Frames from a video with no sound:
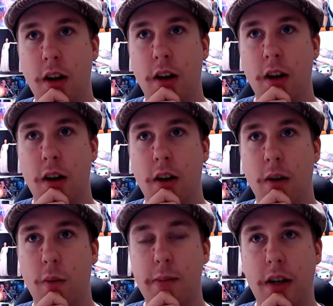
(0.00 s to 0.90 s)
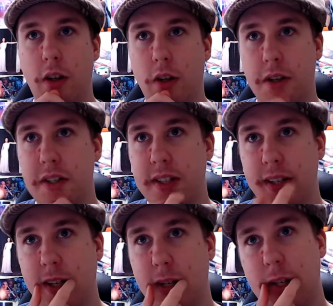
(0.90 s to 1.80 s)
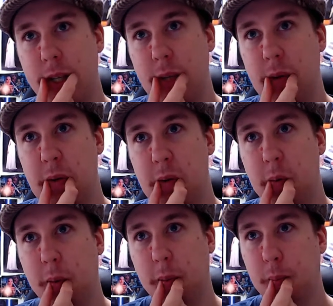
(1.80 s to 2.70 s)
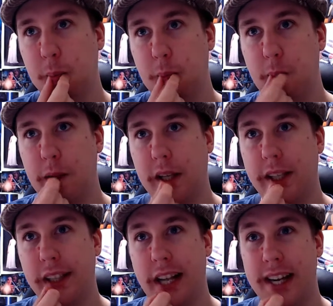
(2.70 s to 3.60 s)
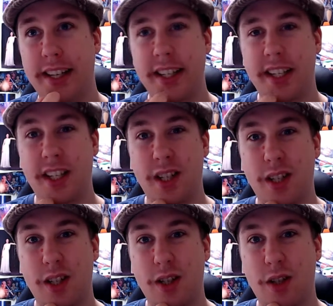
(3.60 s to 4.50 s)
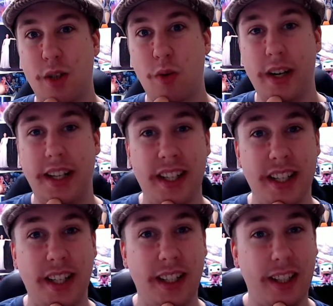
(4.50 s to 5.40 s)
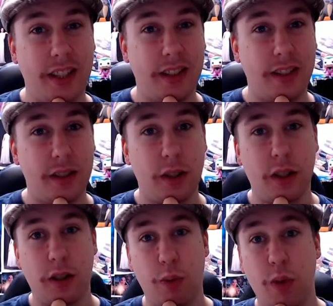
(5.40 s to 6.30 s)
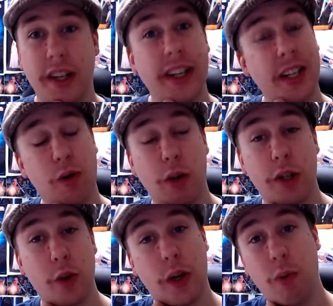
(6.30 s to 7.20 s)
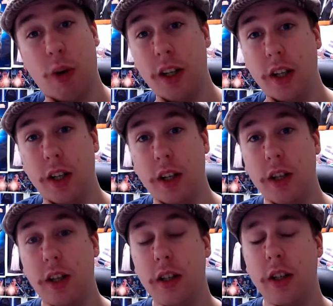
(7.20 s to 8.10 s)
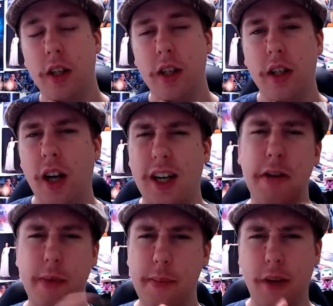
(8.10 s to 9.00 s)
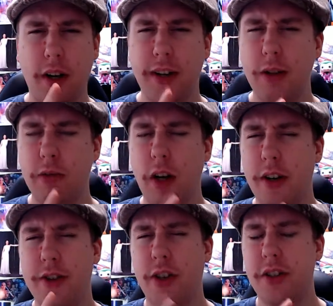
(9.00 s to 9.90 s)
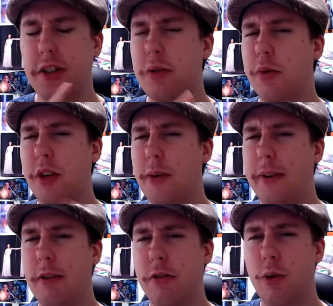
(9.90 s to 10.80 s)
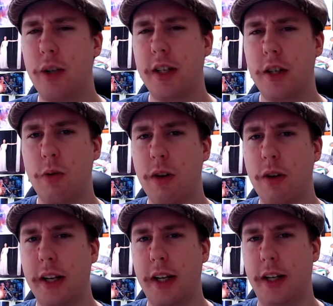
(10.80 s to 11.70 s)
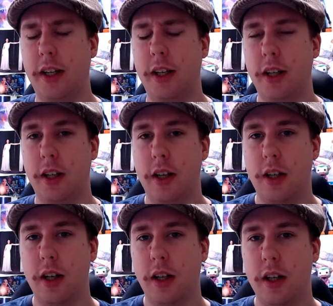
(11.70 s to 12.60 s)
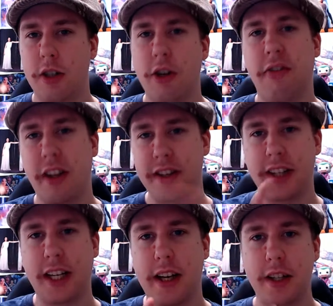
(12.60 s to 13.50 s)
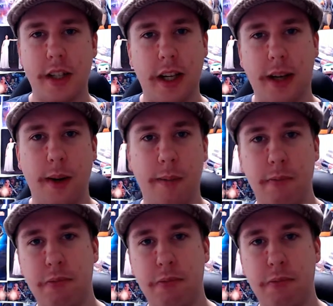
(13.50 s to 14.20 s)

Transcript: we might not see it till late 2021. I can't remember. I think Rian Johnson's was going to be 2020. So if that's the case, then